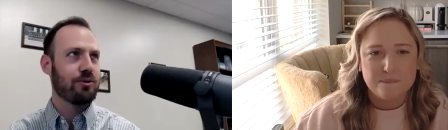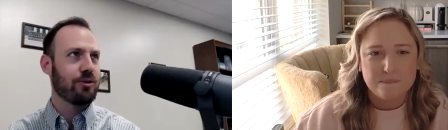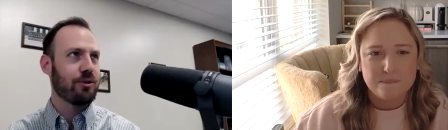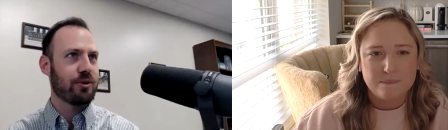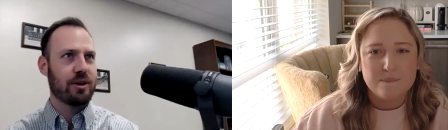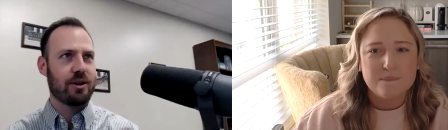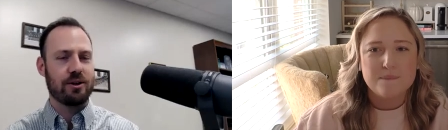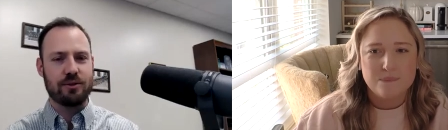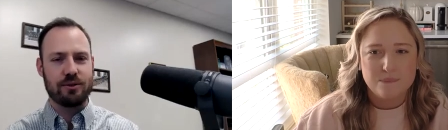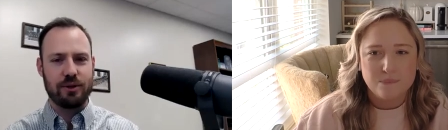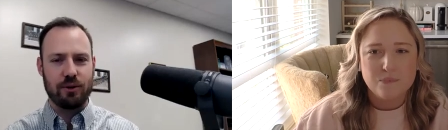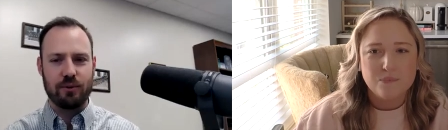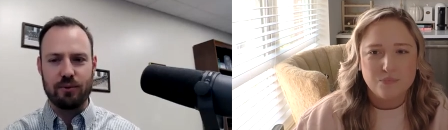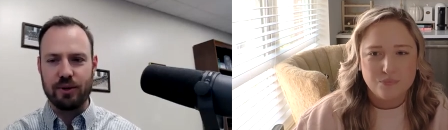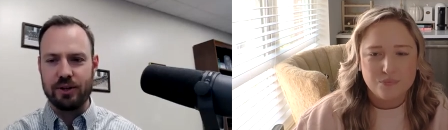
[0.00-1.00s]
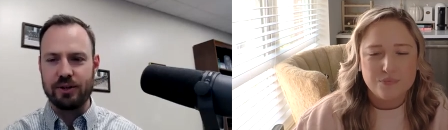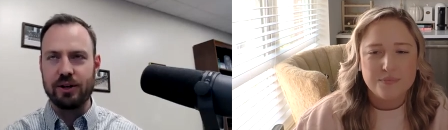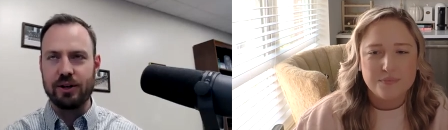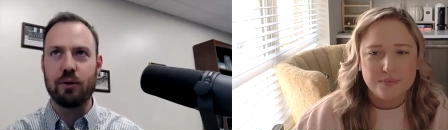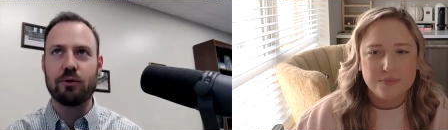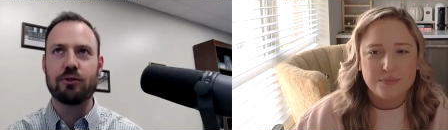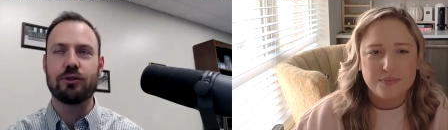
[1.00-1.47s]
Speaker 1: So kind of, red and
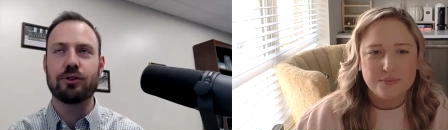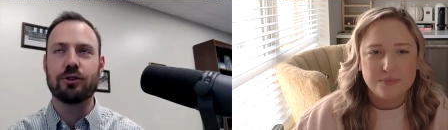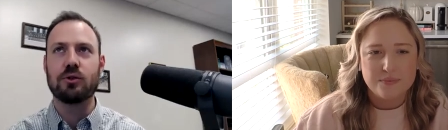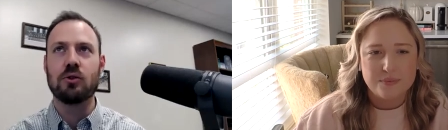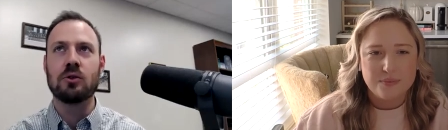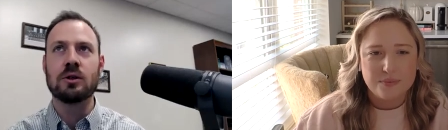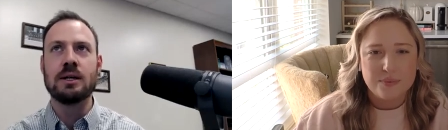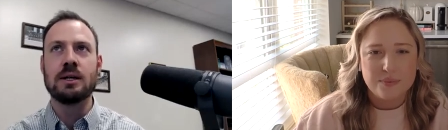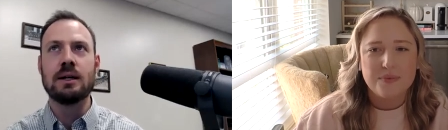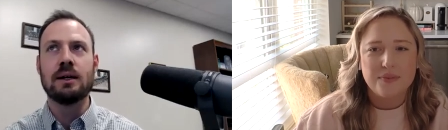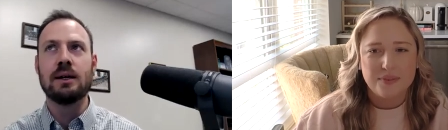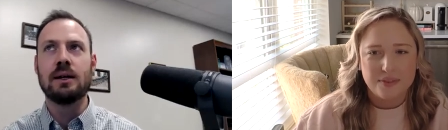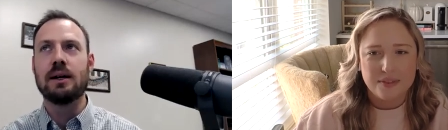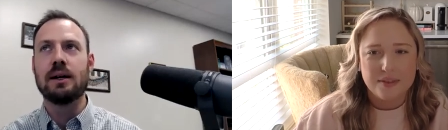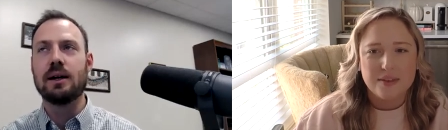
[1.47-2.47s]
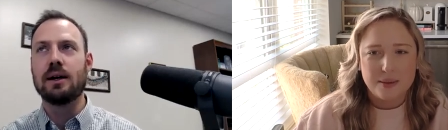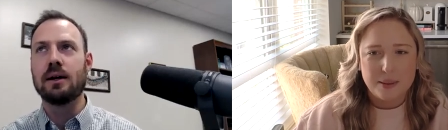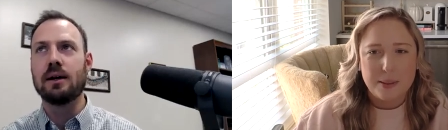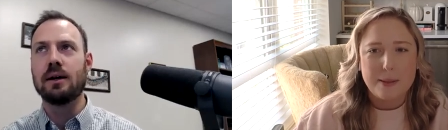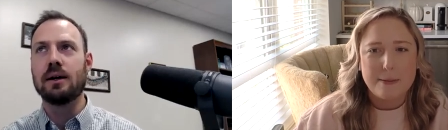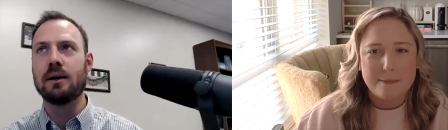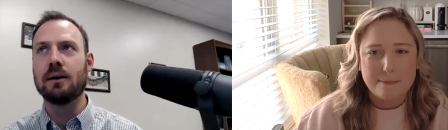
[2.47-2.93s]
yellow circle.
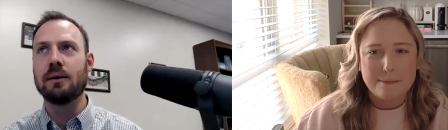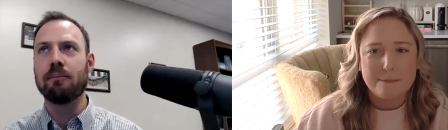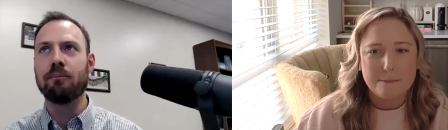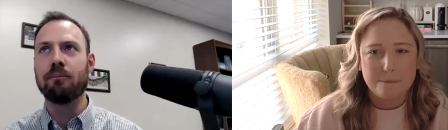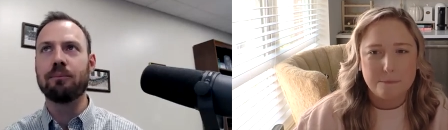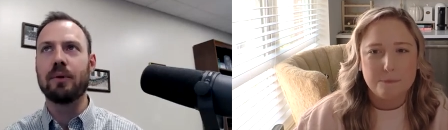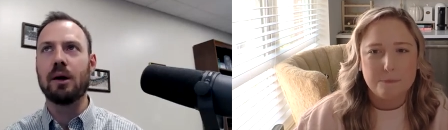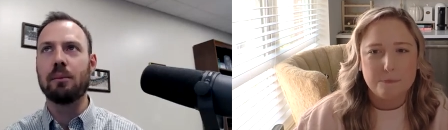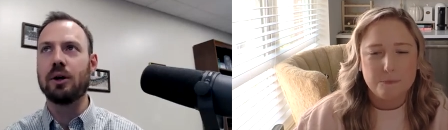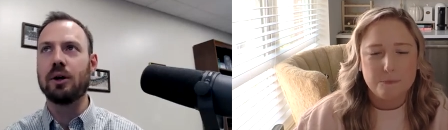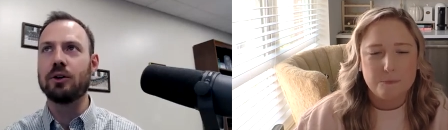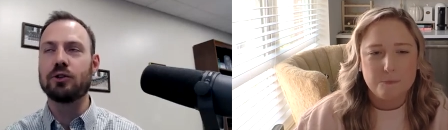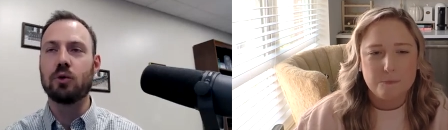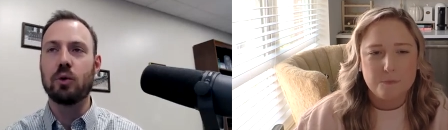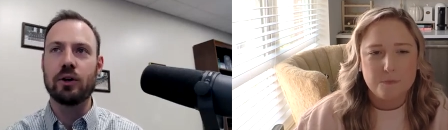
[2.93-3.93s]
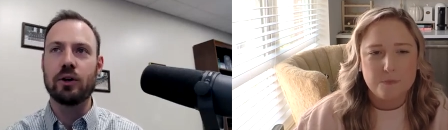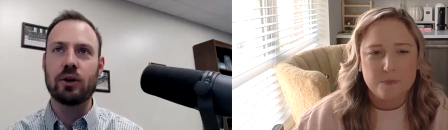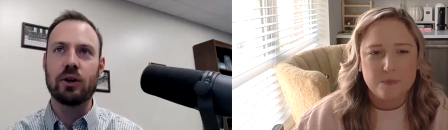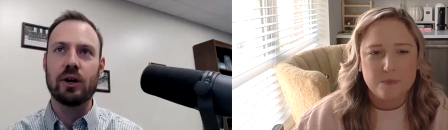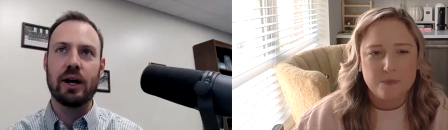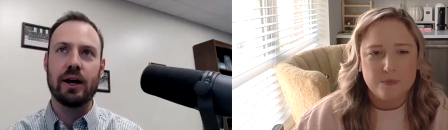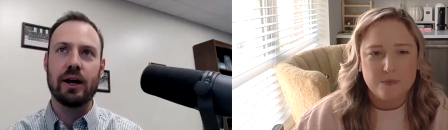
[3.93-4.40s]
I'm on
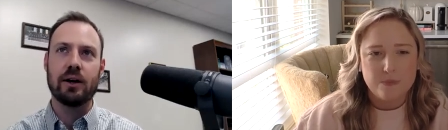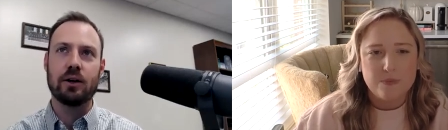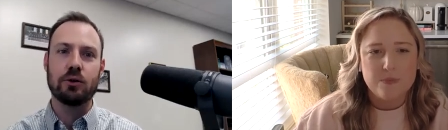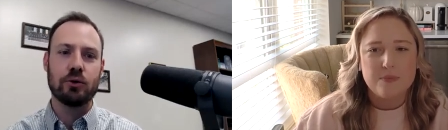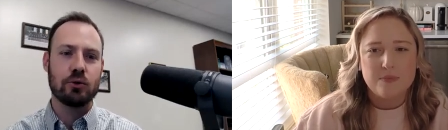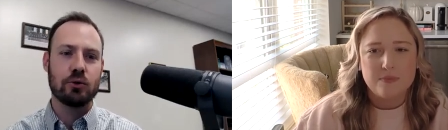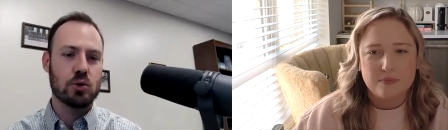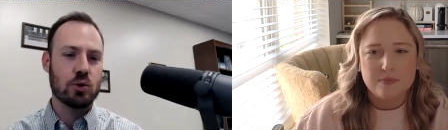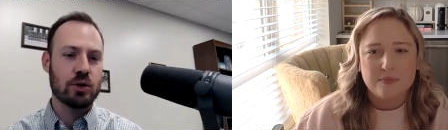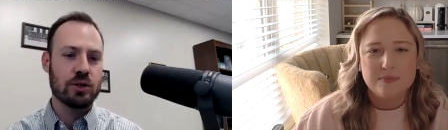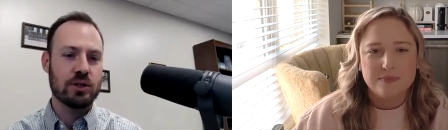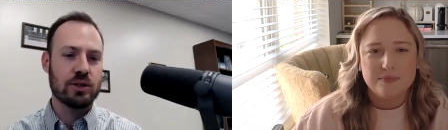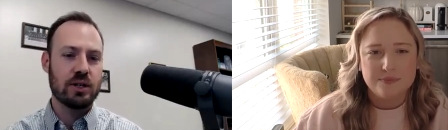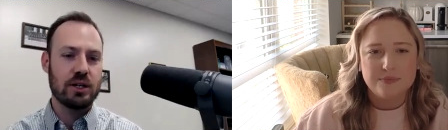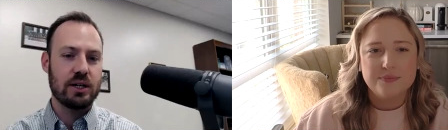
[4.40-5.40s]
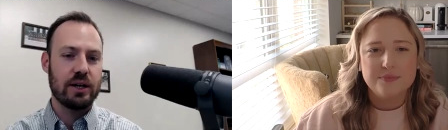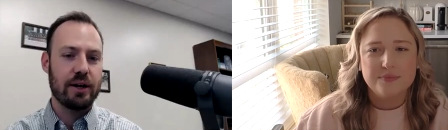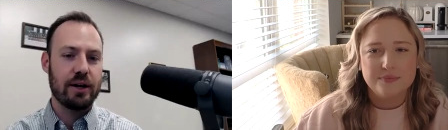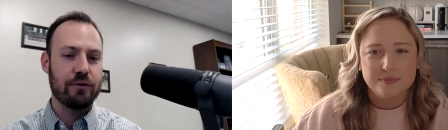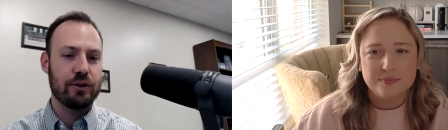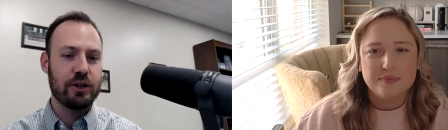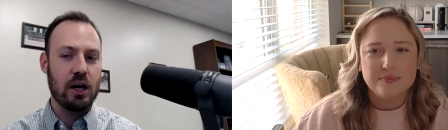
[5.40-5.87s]
Twitter at Luke Jordan,
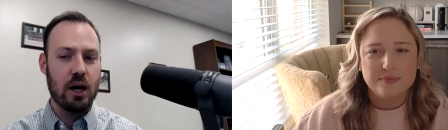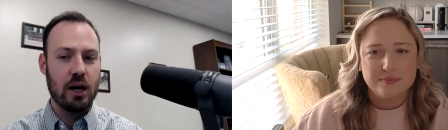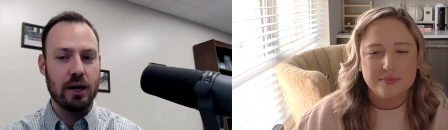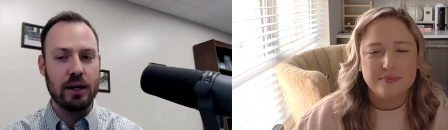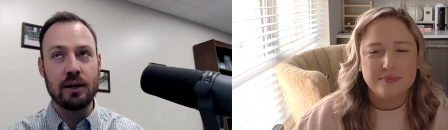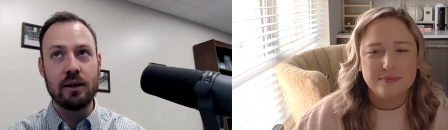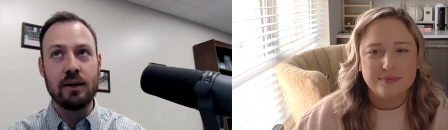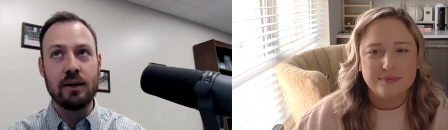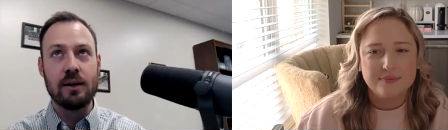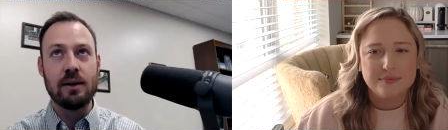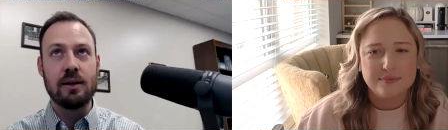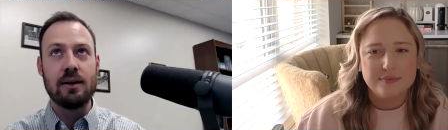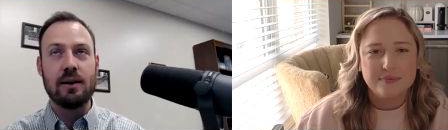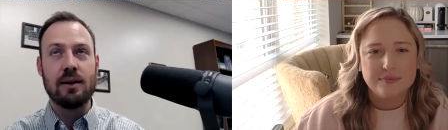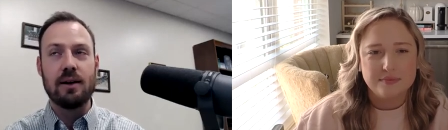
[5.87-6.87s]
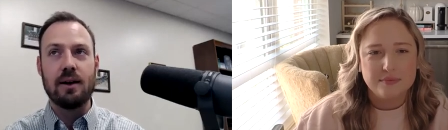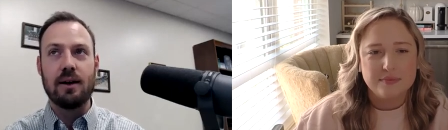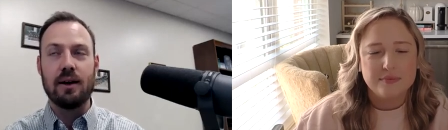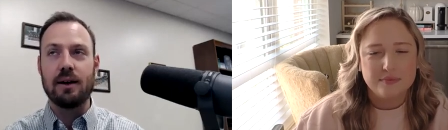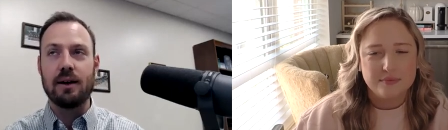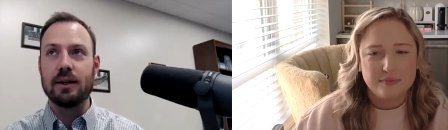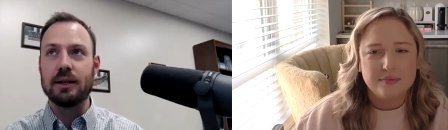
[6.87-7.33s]
EAVI.
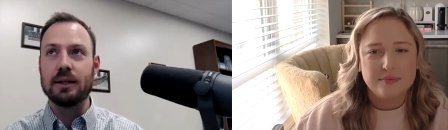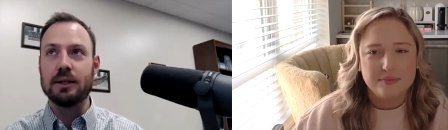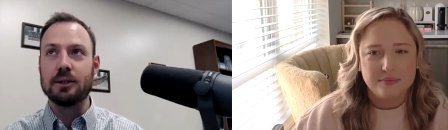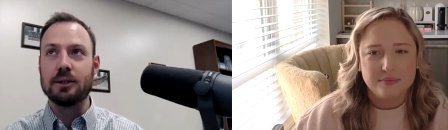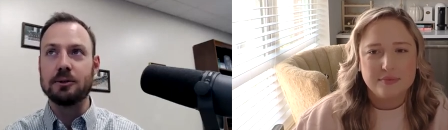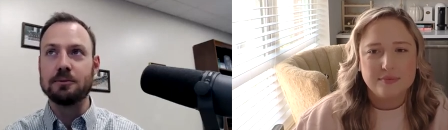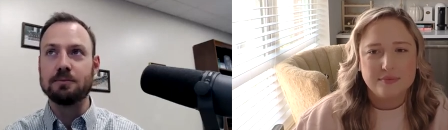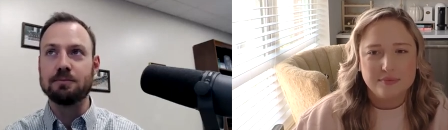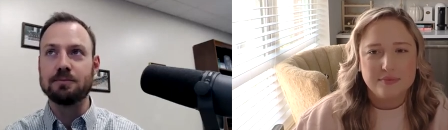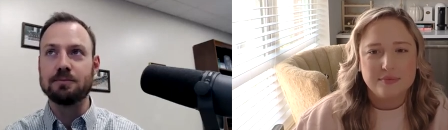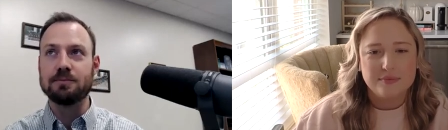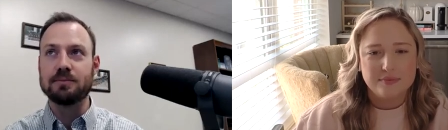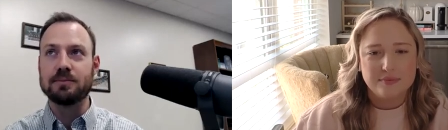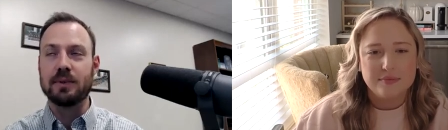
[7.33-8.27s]
I'm